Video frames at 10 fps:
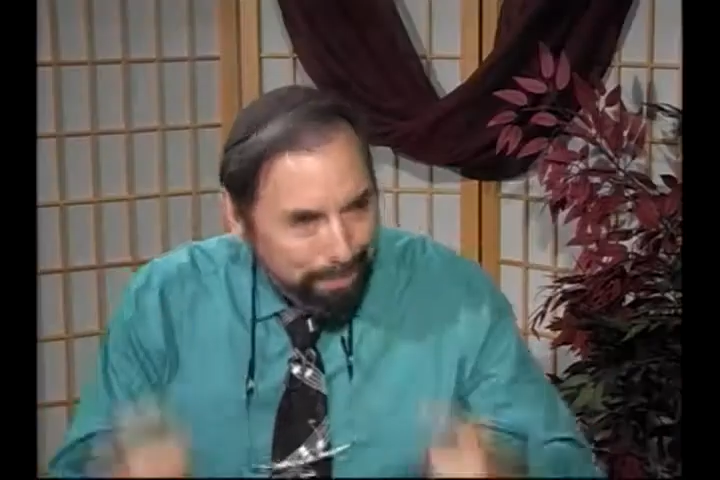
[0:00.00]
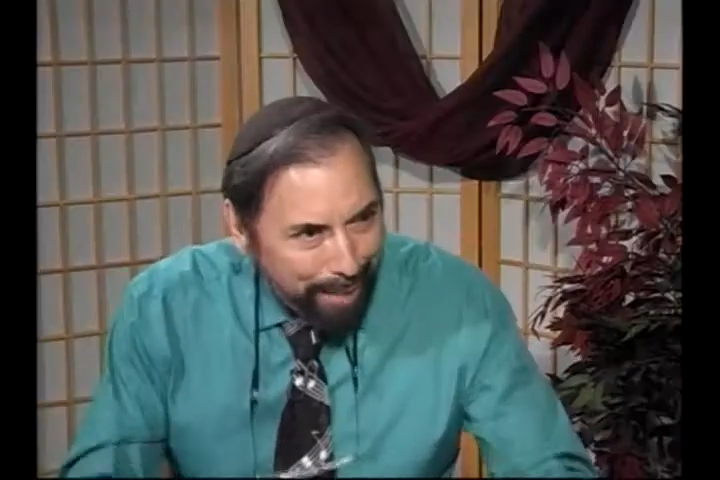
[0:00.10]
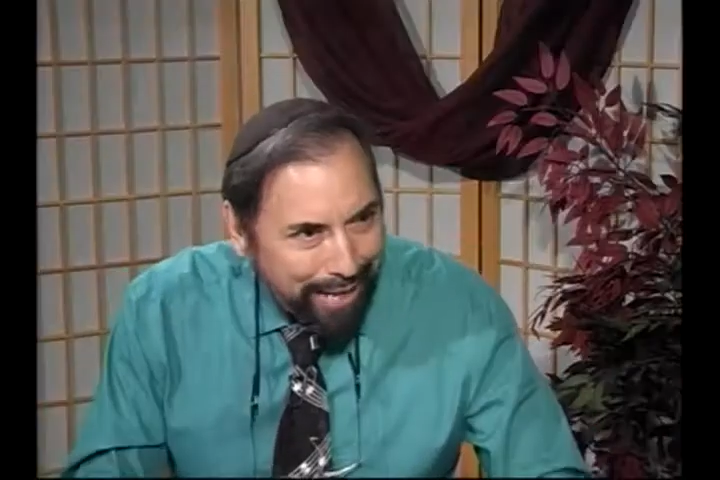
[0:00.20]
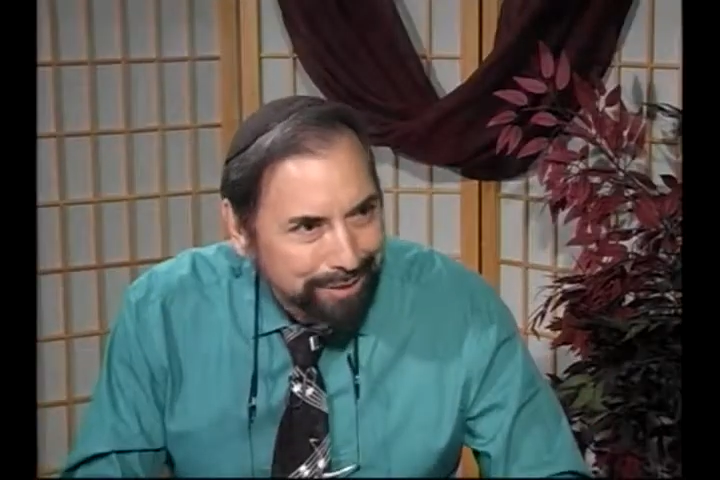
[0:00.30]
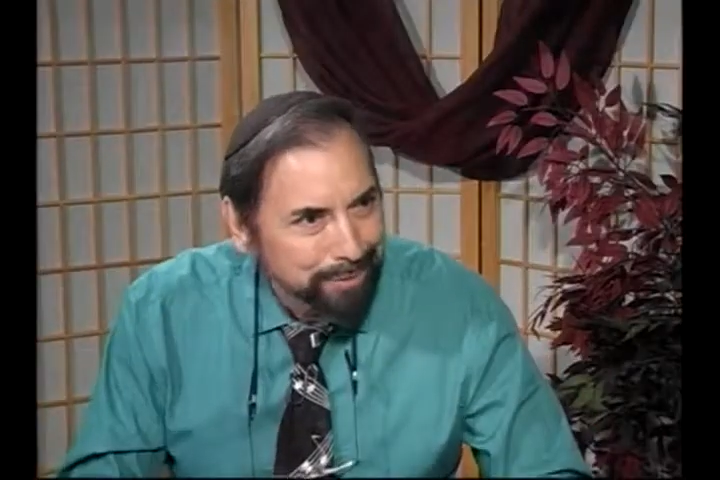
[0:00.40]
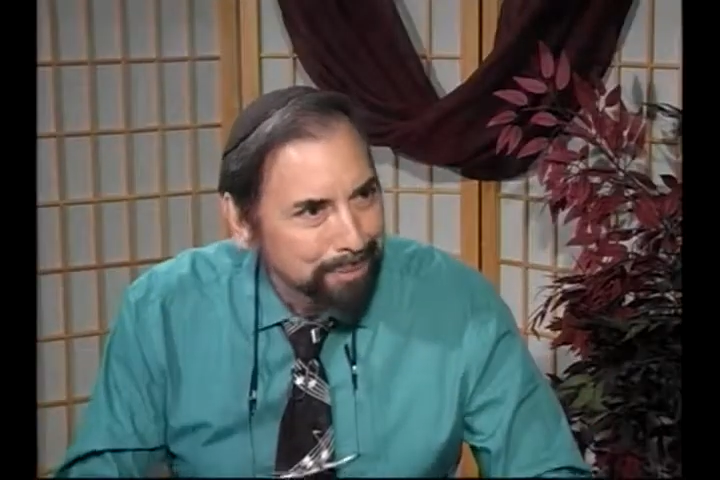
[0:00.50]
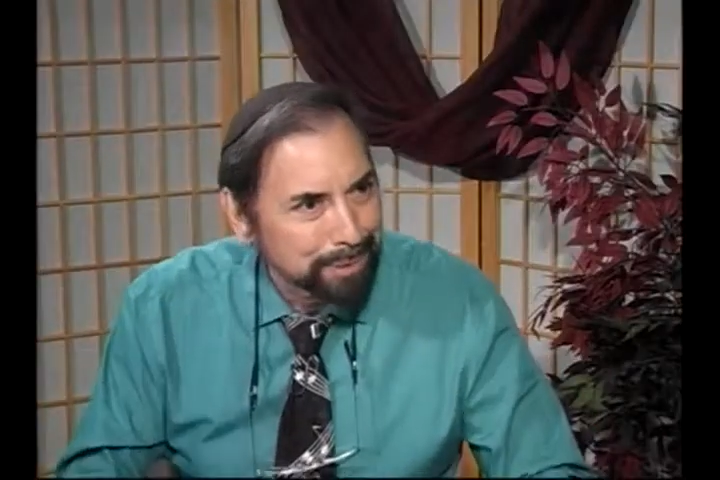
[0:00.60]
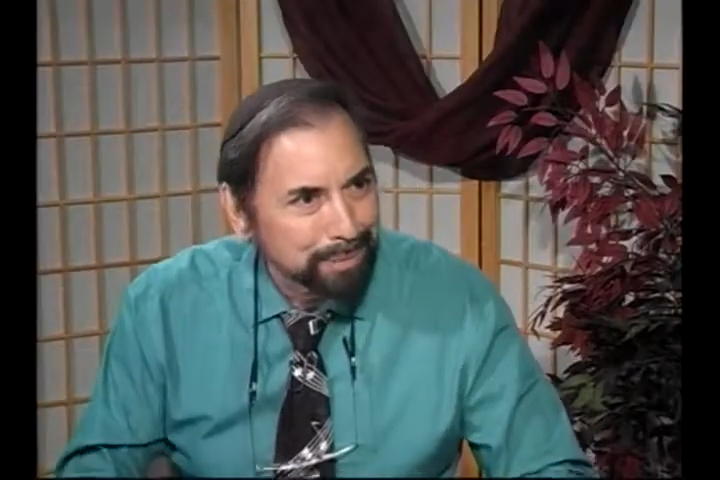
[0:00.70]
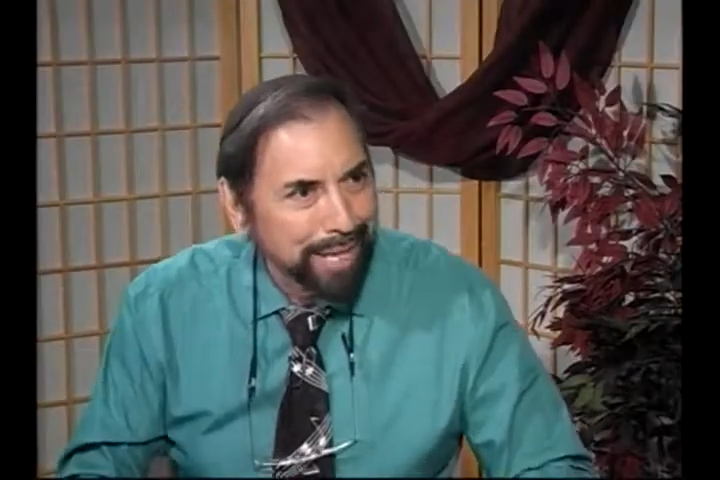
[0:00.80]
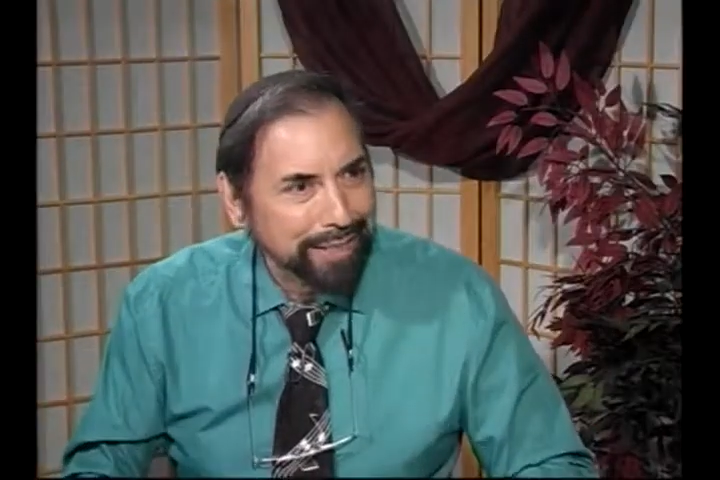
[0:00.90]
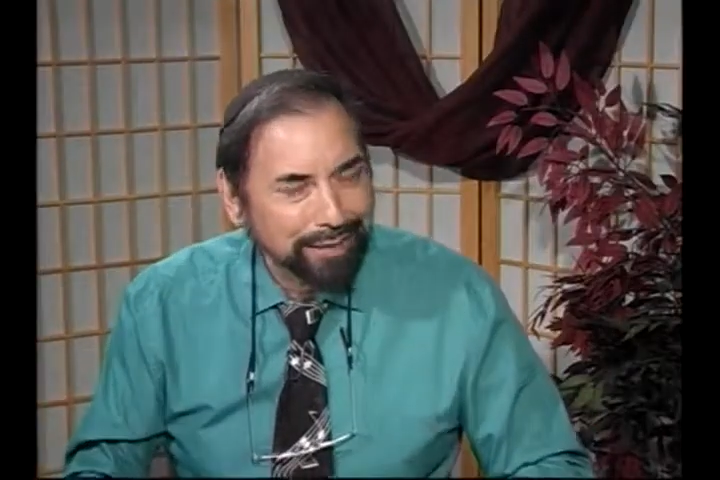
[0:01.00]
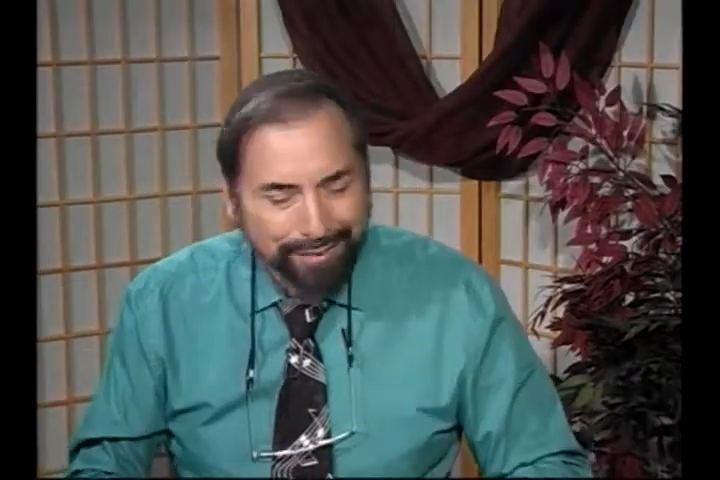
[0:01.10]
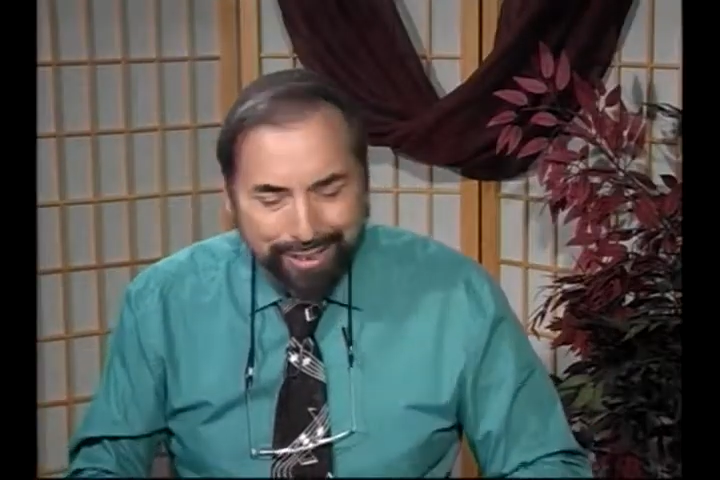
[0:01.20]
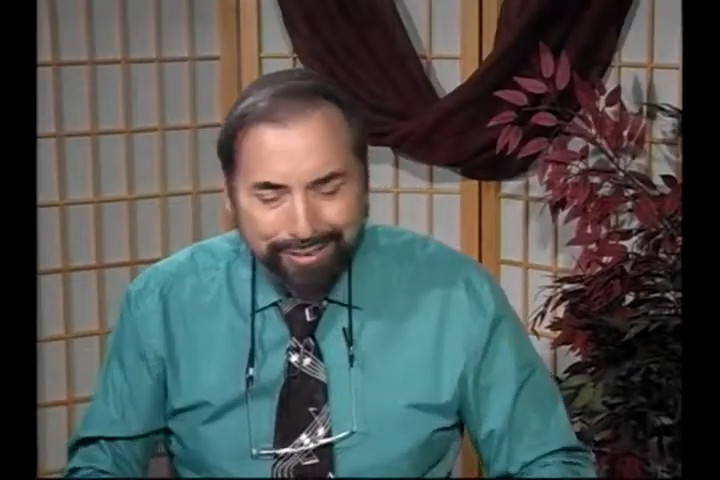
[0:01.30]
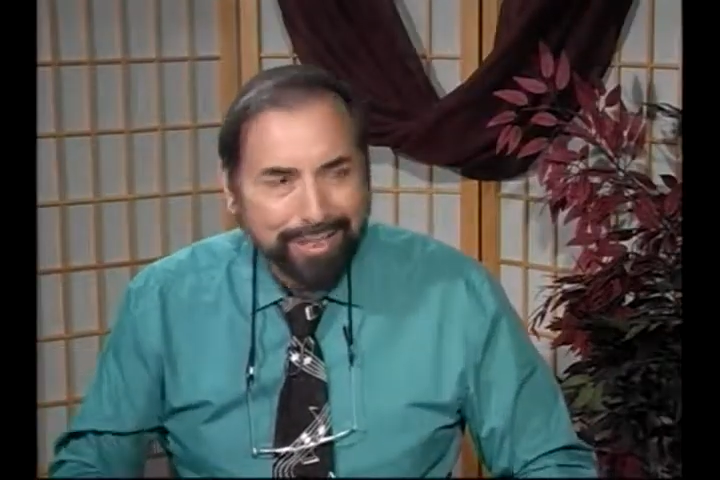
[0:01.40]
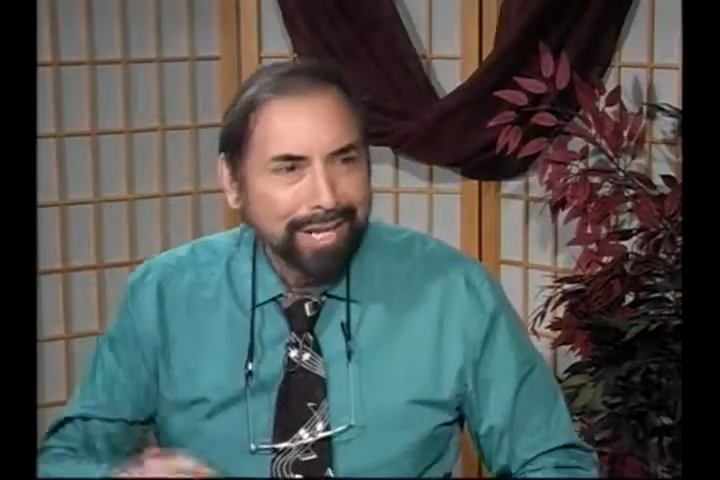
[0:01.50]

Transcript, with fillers: back you up with my covenant.